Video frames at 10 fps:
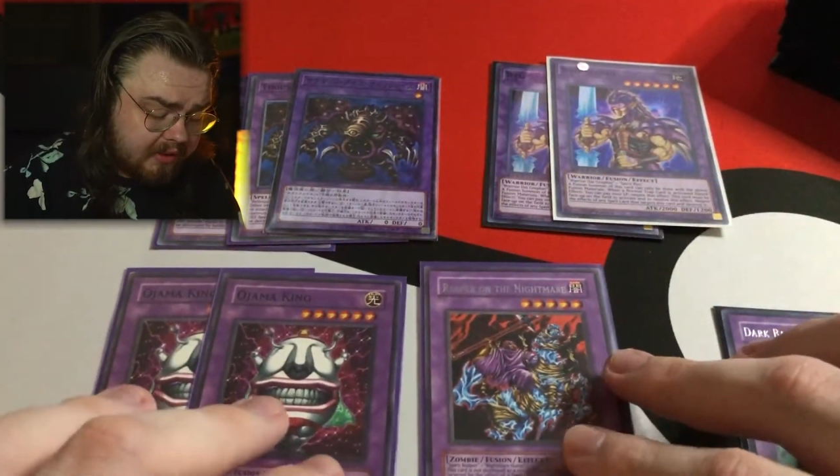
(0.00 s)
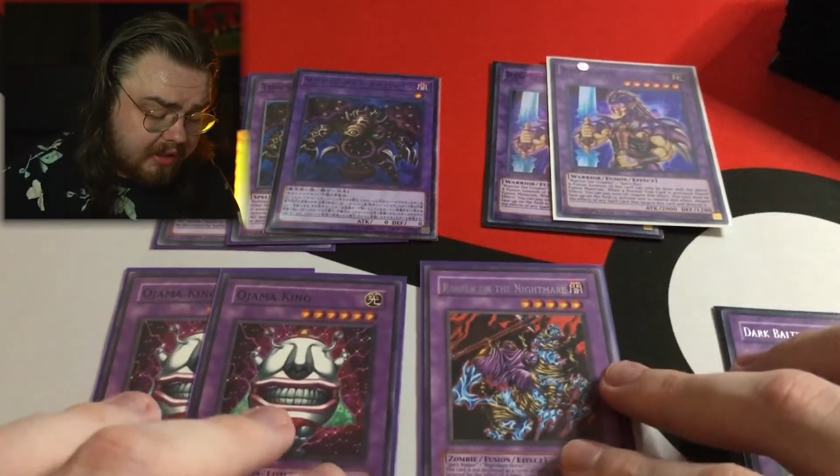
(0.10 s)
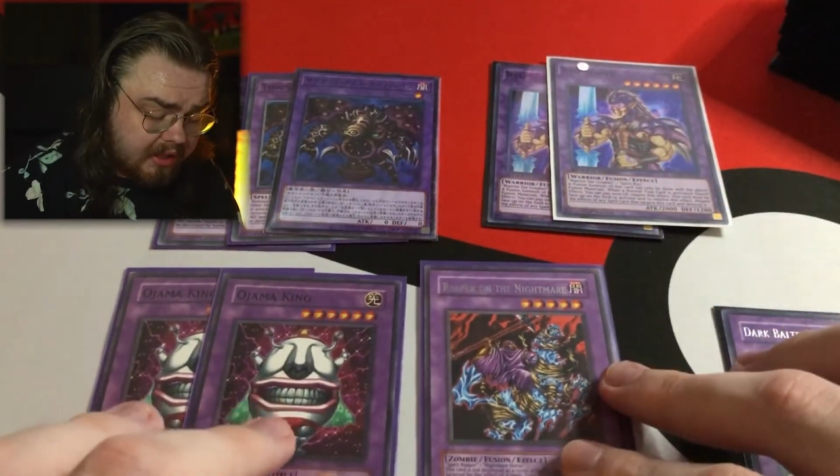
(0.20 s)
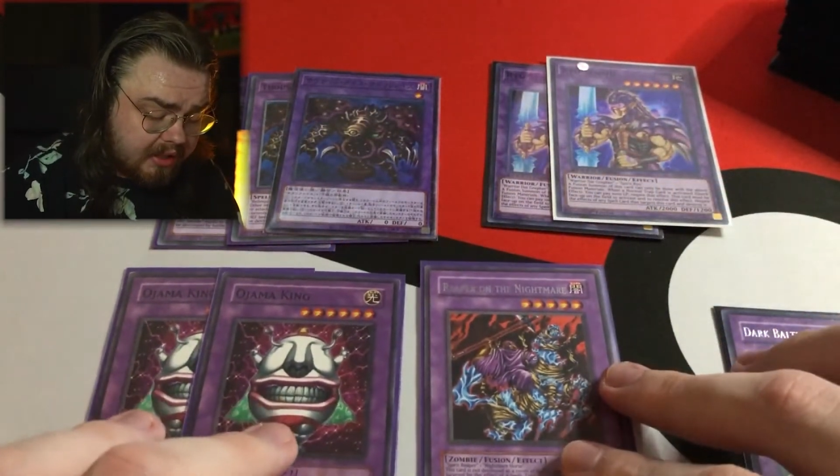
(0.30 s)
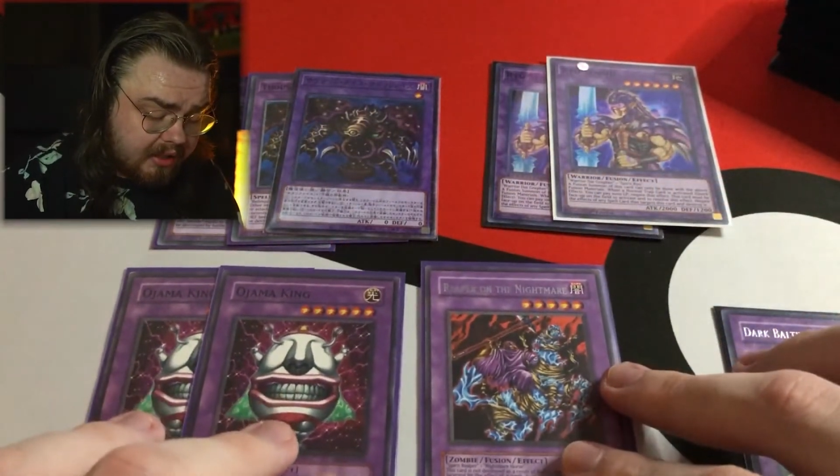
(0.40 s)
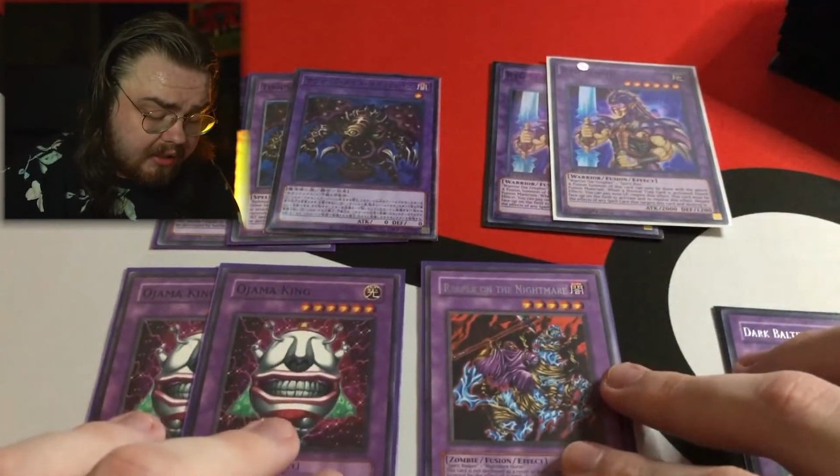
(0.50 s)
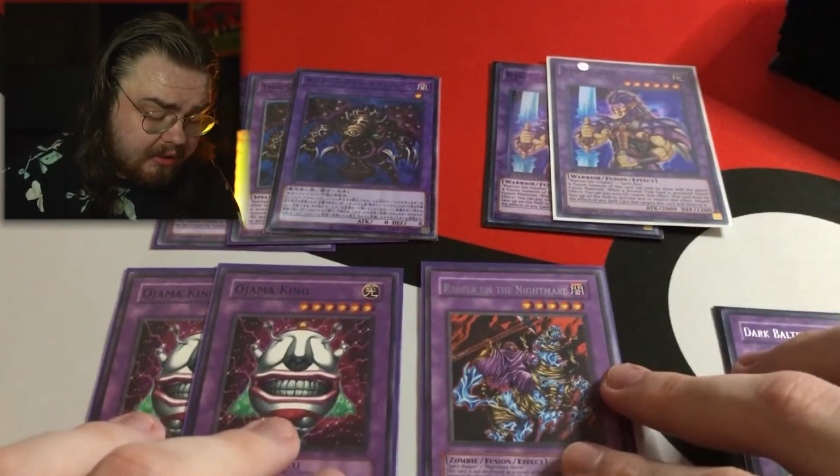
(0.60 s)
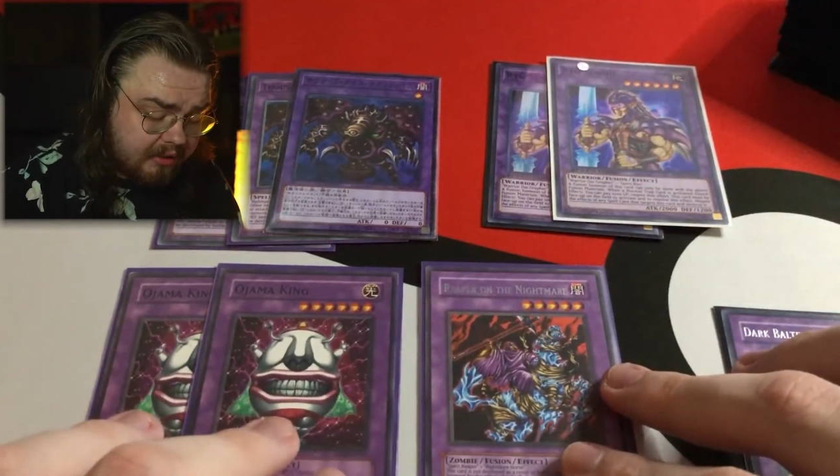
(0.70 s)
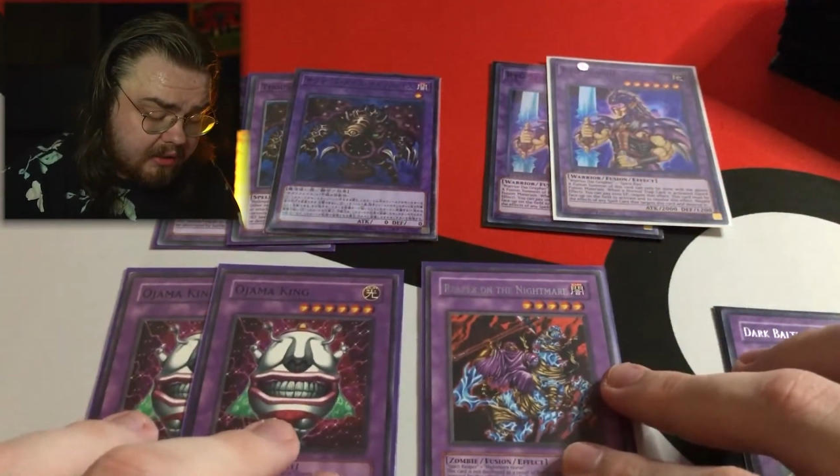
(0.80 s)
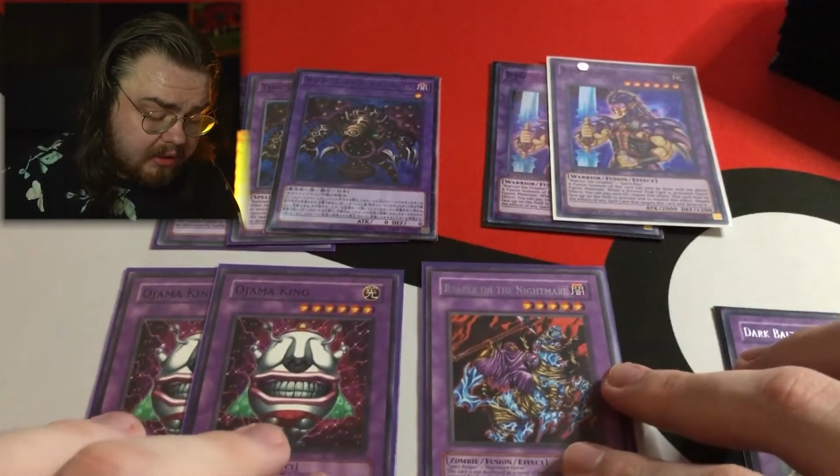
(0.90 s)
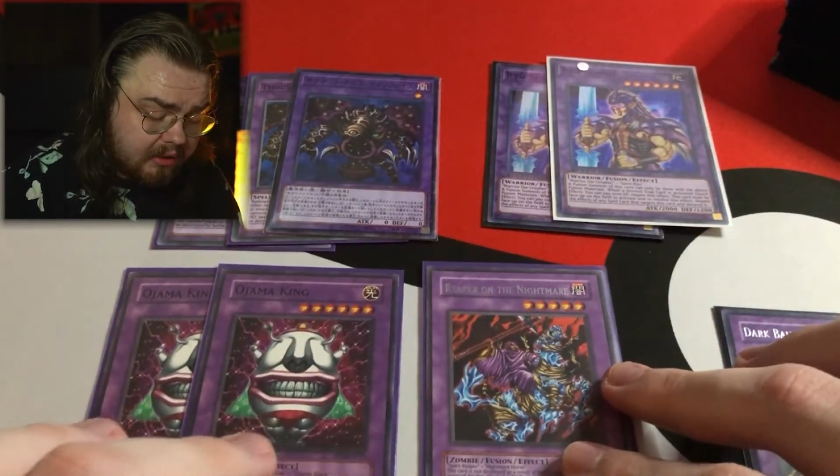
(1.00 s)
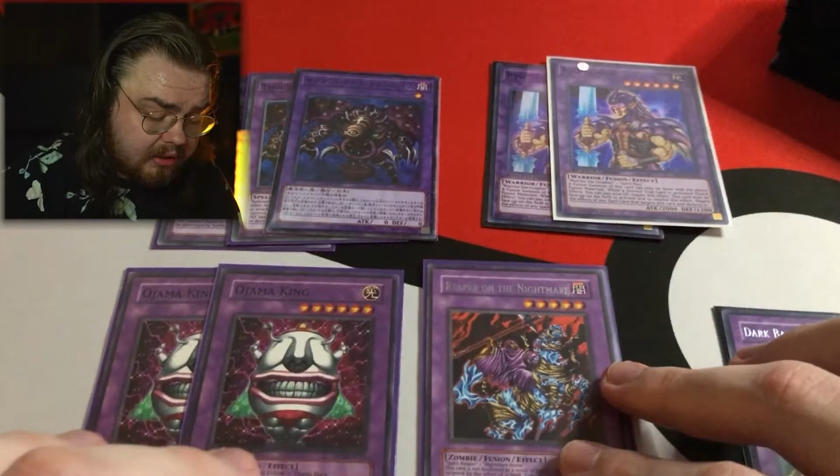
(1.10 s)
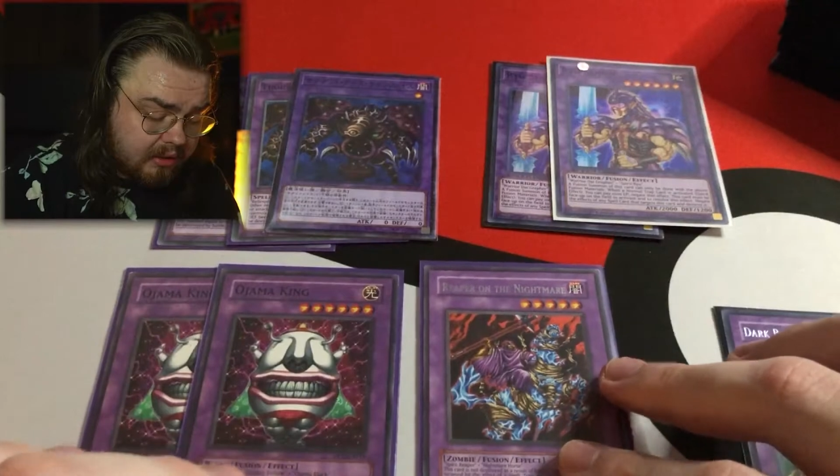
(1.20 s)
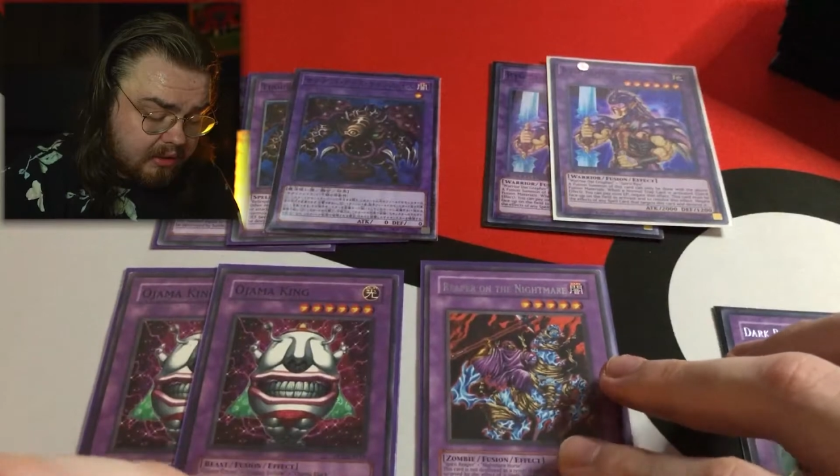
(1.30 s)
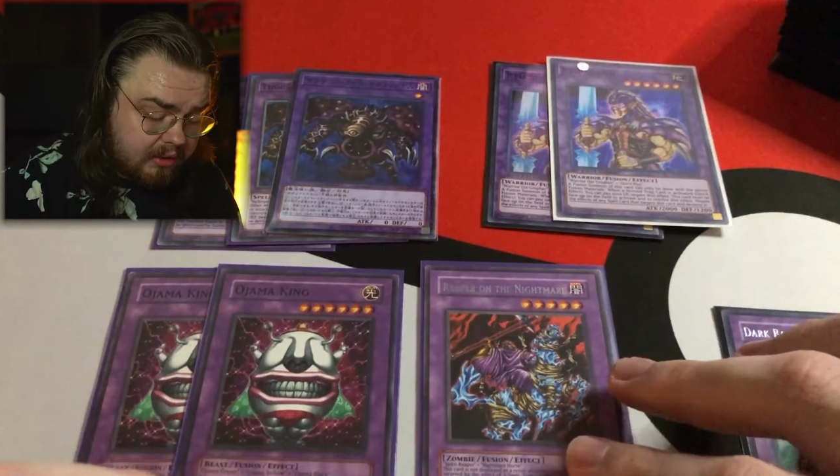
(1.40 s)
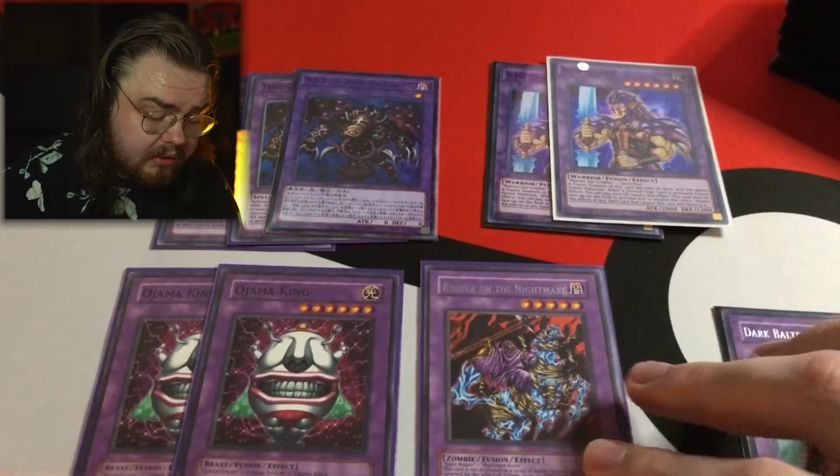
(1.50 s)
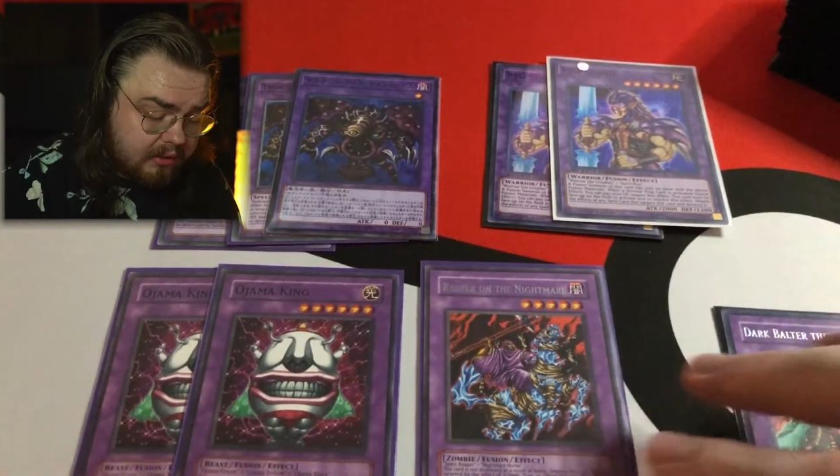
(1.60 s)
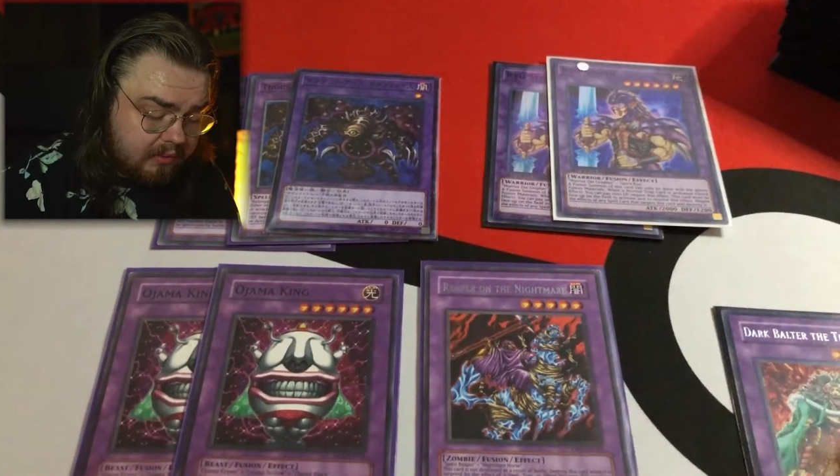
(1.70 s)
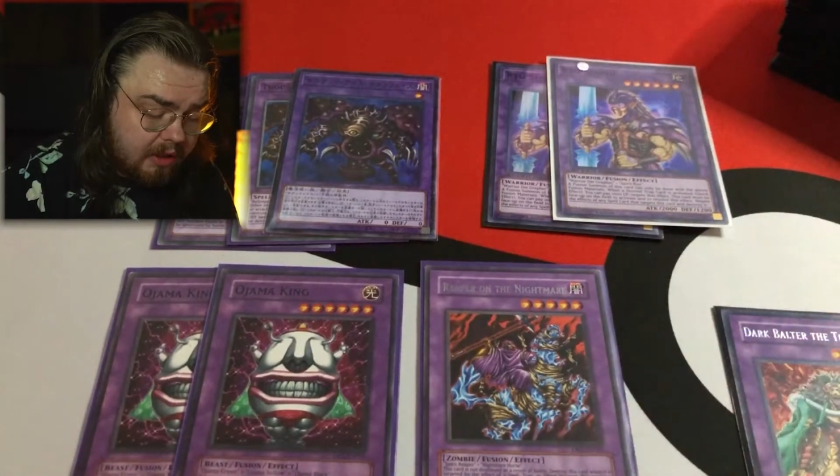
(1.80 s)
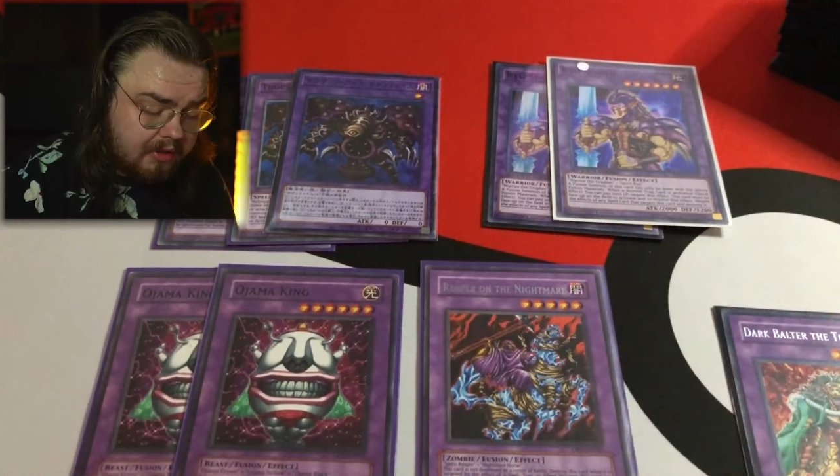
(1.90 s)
And then Reaper